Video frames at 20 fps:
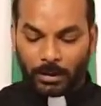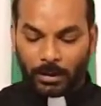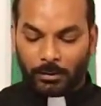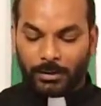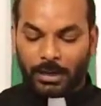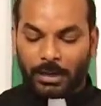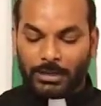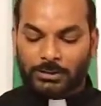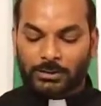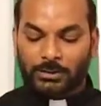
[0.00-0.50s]
I
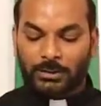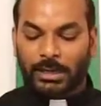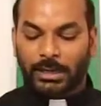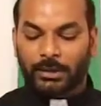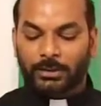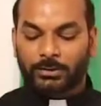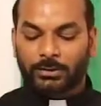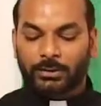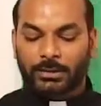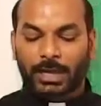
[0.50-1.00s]
would also
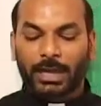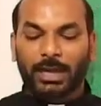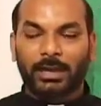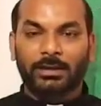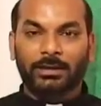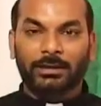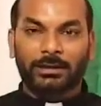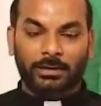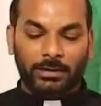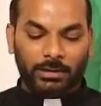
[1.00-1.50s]
like to
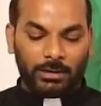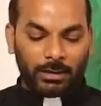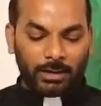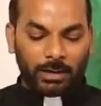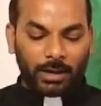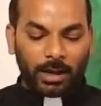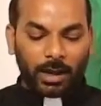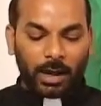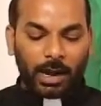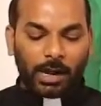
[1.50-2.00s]
thank
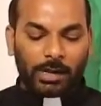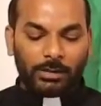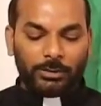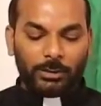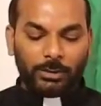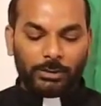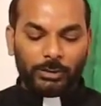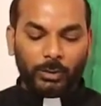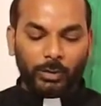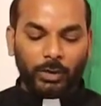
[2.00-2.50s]
all
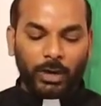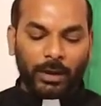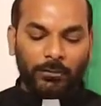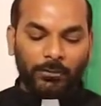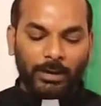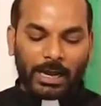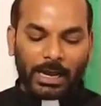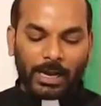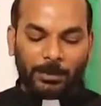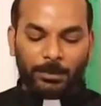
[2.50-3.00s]
those who
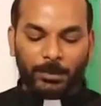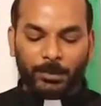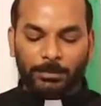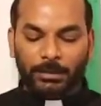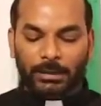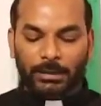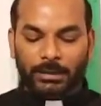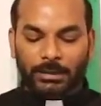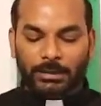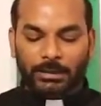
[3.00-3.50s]
have helped
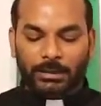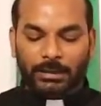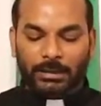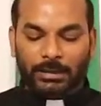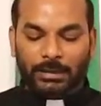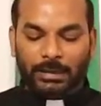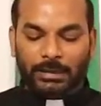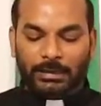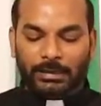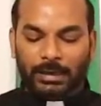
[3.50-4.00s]
me
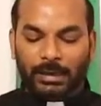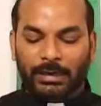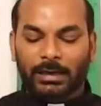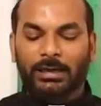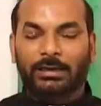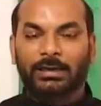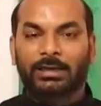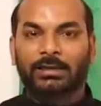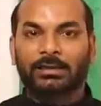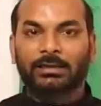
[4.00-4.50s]
in
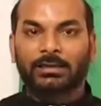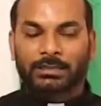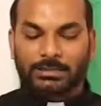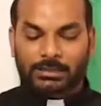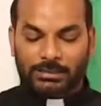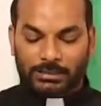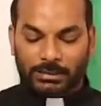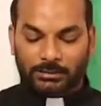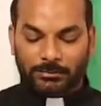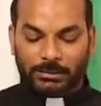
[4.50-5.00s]
conducting
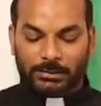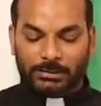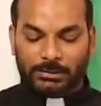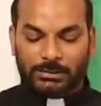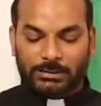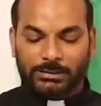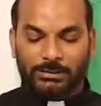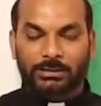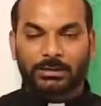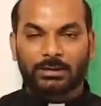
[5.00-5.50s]
this
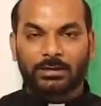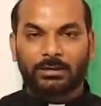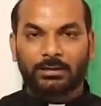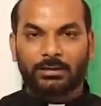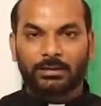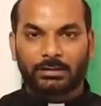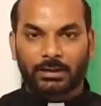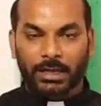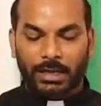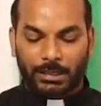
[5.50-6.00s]
service.
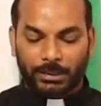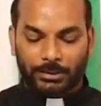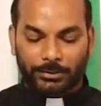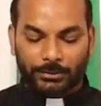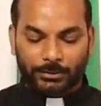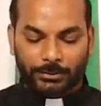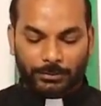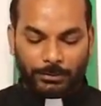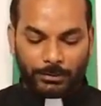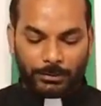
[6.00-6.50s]
Thank
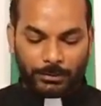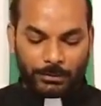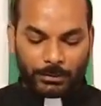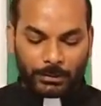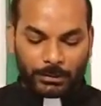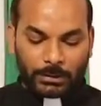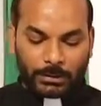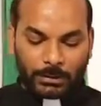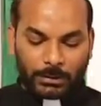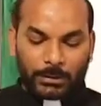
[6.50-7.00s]
you.
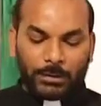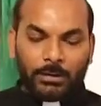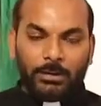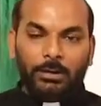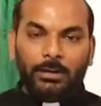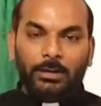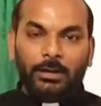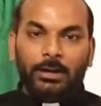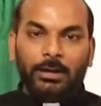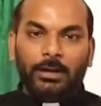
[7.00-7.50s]

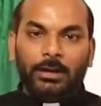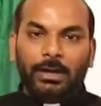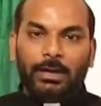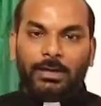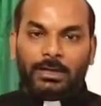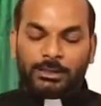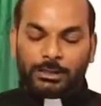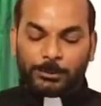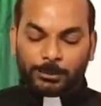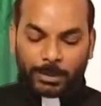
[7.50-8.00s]

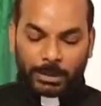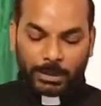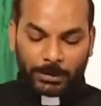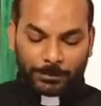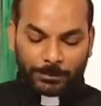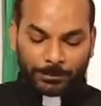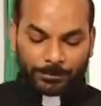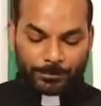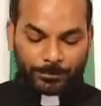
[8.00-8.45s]
Let us pray.